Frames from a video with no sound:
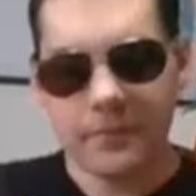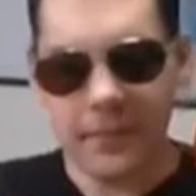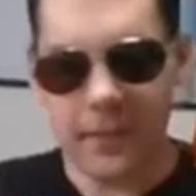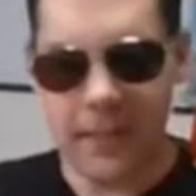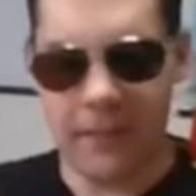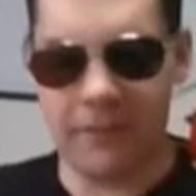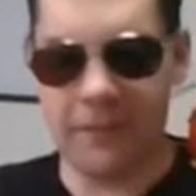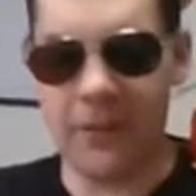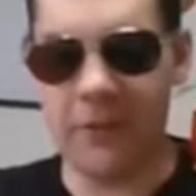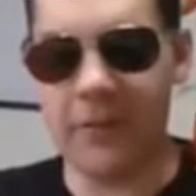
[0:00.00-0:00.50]

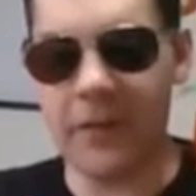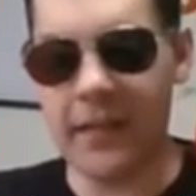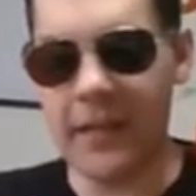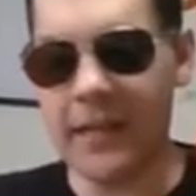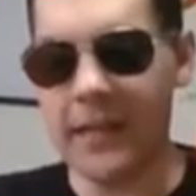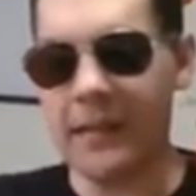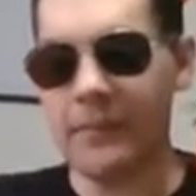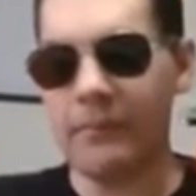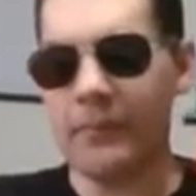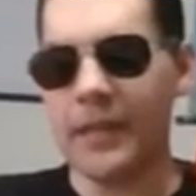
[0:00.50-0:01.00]
if you want
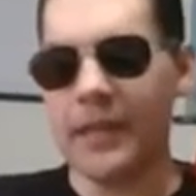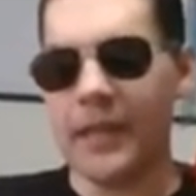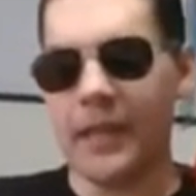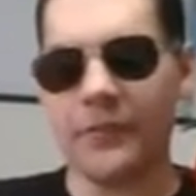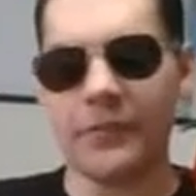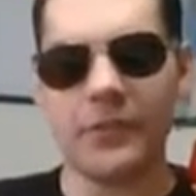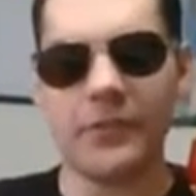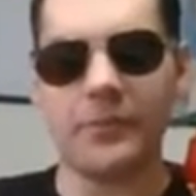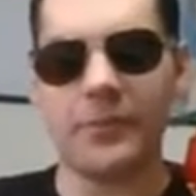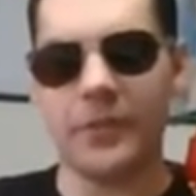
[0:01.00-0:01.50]
to be
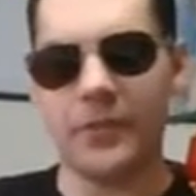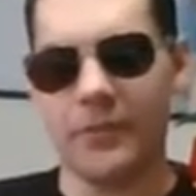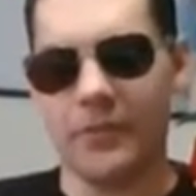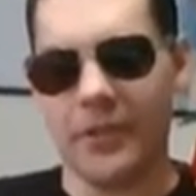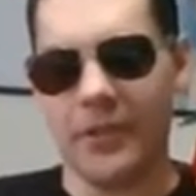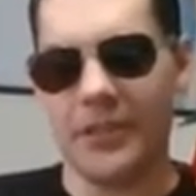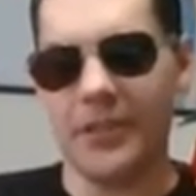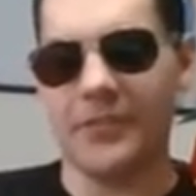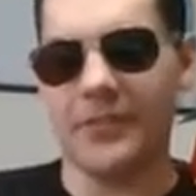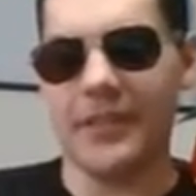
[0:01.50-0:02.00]
comfortable while
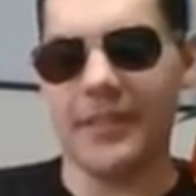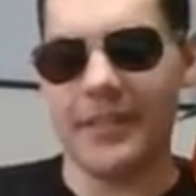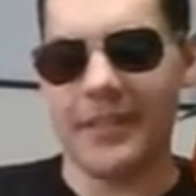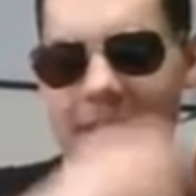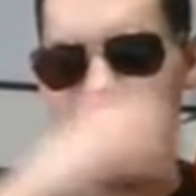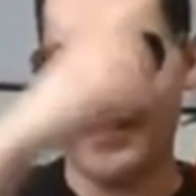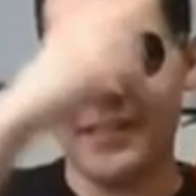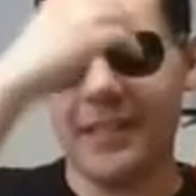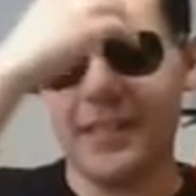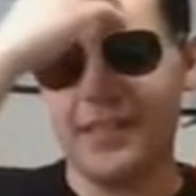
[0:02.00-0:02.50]
doing
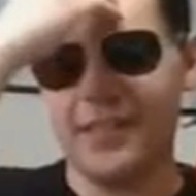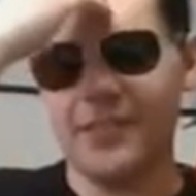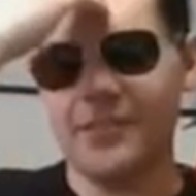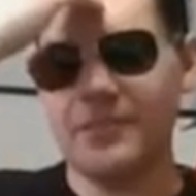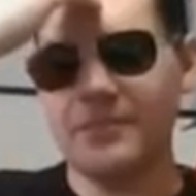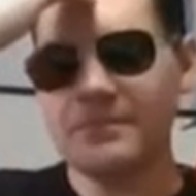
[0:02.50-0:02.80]
this, you know.